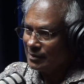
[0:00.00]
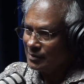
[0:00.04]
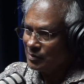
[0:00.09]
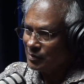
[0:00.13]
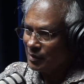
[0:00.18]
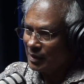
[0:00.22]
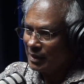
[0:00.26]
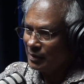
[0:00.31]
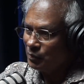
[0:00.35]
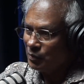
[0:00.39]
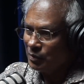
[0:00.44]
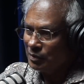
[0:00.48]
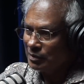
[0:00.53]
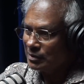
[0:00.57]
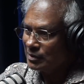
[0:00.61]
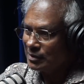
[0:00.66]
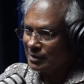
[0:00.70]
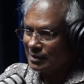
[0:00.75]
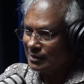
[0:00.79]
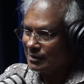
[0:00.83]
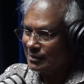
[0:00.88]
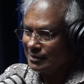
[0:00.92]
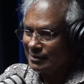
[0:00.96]
So I won't
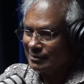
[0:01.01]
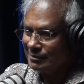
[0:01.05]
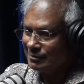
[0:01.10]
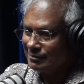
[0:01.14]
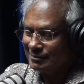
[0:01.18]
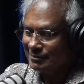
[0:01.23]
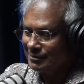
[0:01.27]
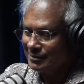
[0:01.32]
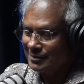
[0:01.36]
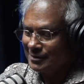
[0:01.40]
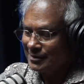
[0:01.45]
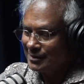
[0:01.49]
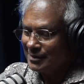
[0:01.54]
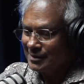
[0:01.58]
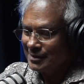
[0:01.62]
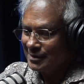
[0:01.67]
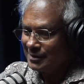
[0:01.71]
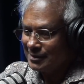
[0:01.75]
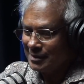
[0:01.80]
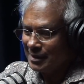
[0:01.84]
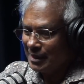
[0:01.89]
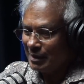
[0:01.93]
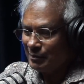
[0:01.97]
say